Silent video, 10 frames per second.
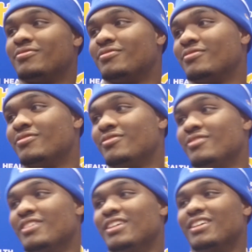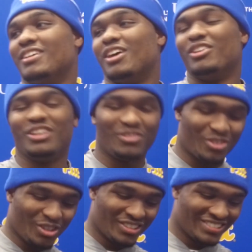this one? Oh yeah, of
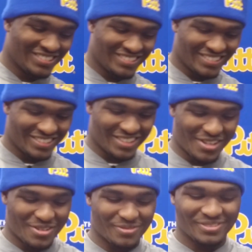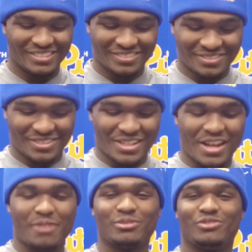course. Um, good
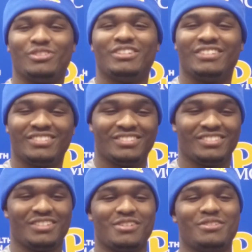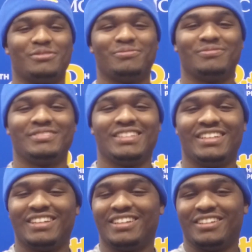atmosphere. Um,
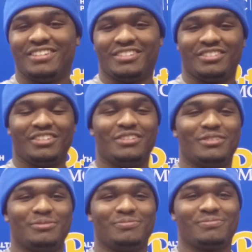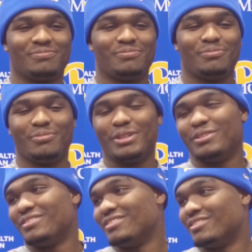um,
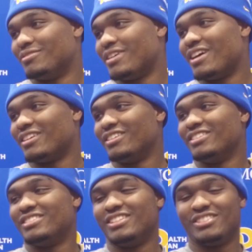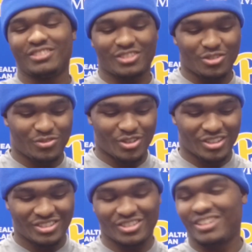been had a good season so
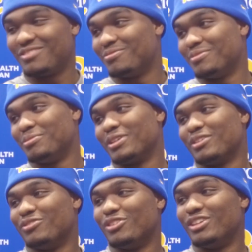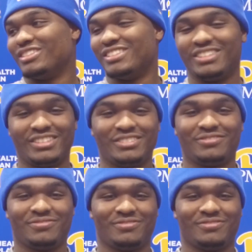far, so I'm looking forward to it.